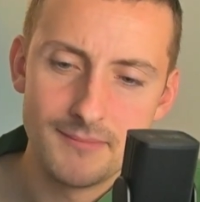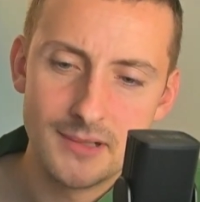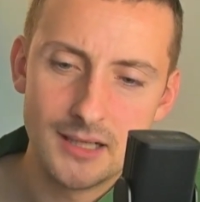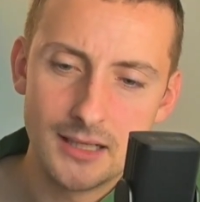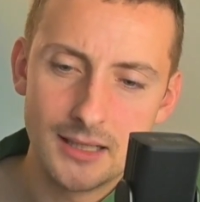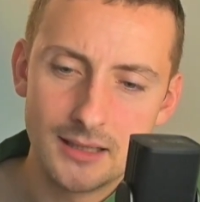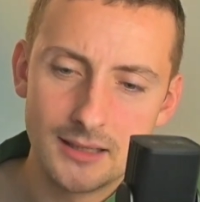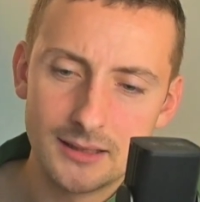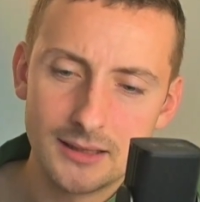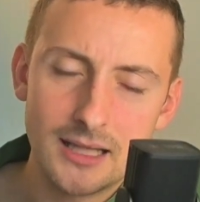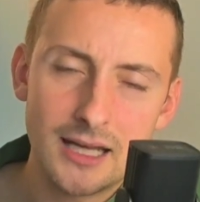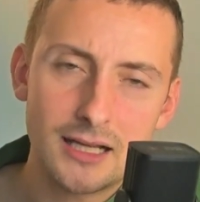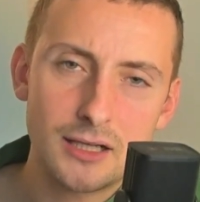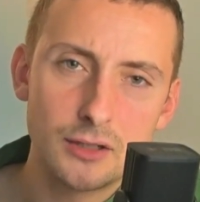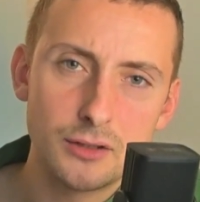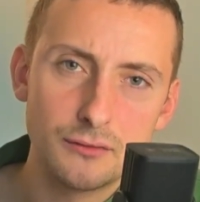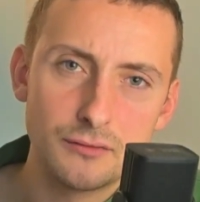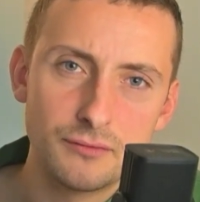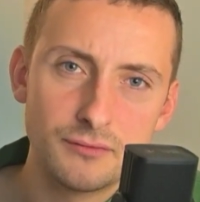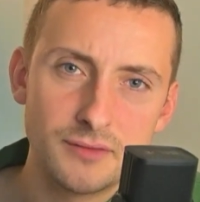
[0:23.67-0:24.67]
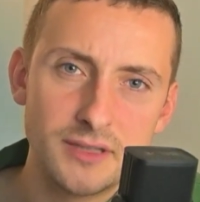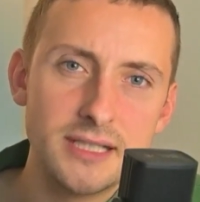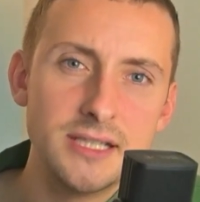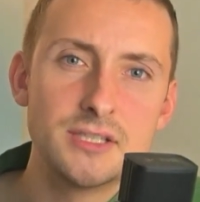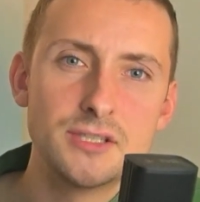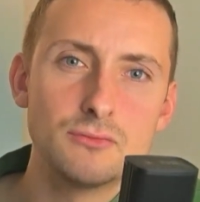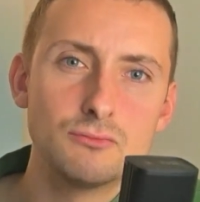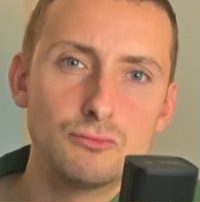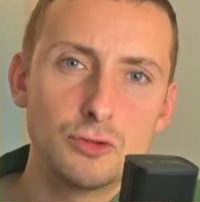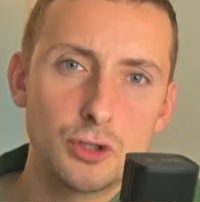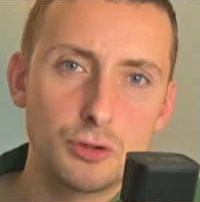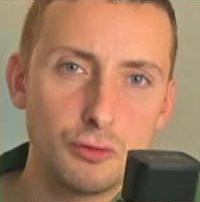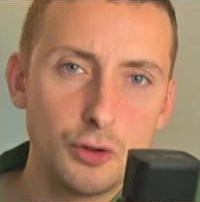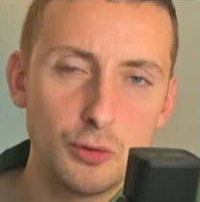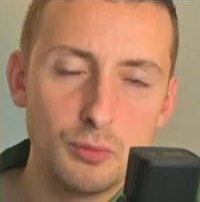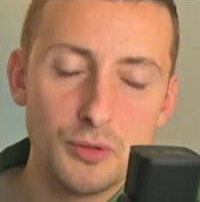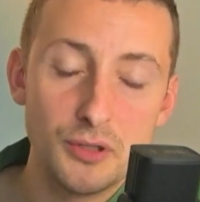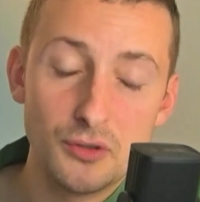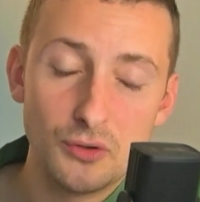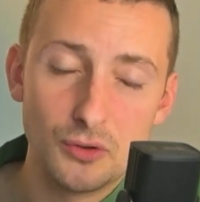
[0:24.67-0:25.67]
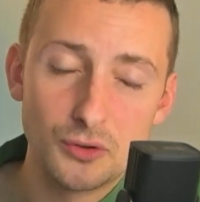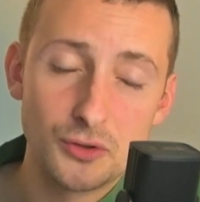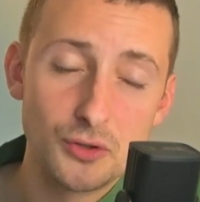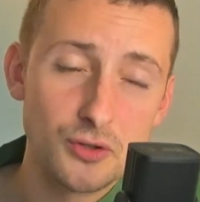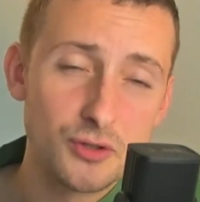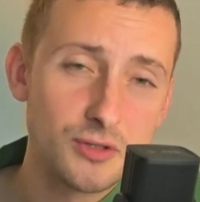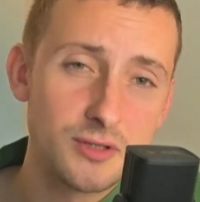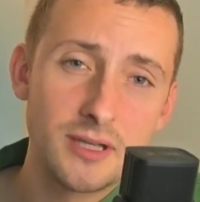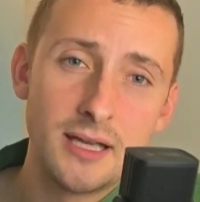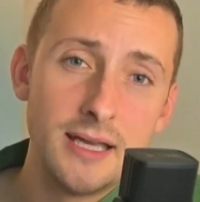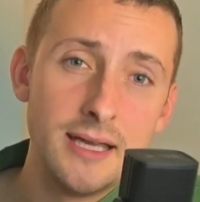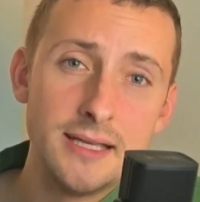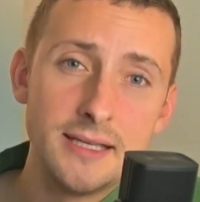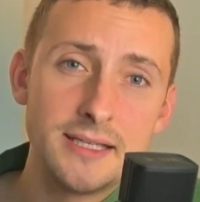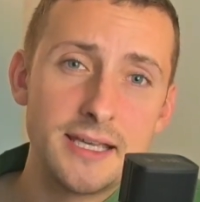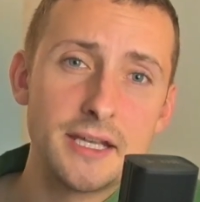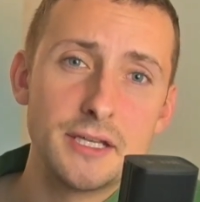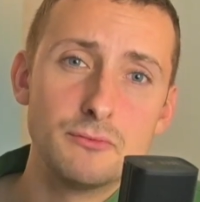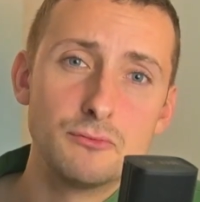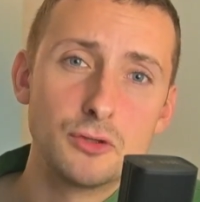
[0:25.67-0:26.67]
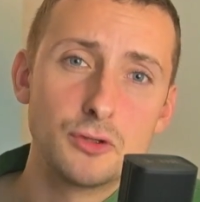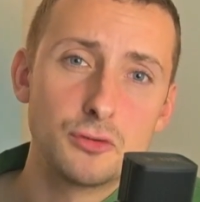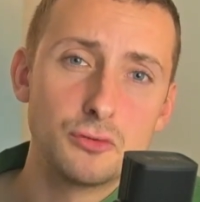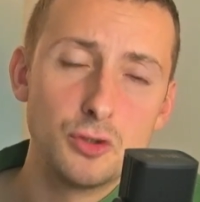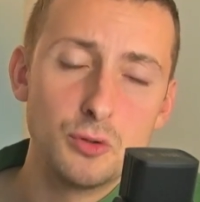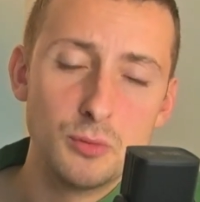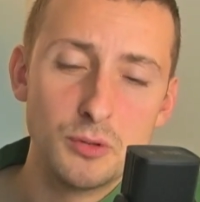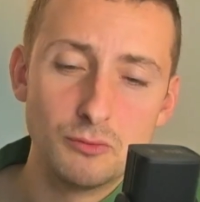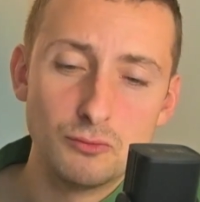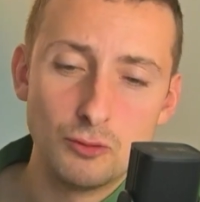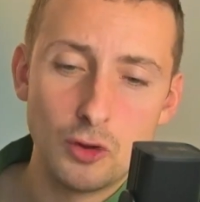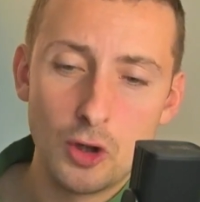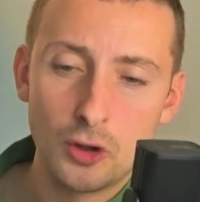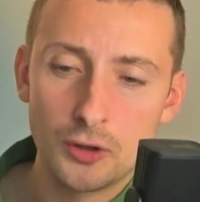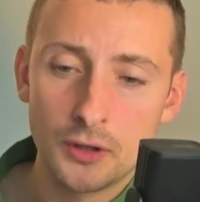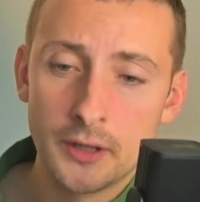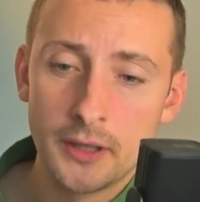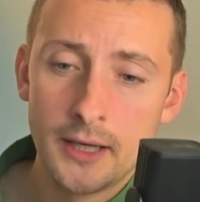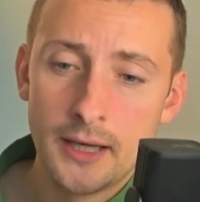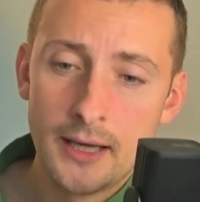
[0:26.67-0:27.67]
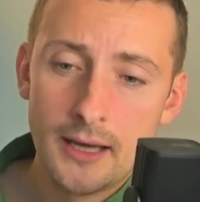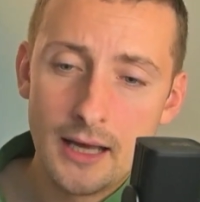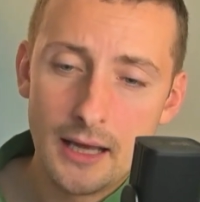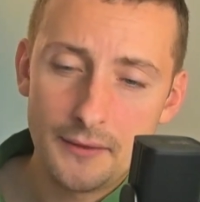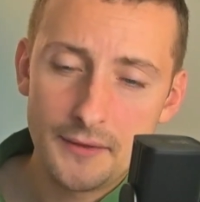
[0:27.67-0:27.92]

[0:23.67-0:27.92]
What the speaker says: lack of decent recruitment or just getting recruitment wrong. I think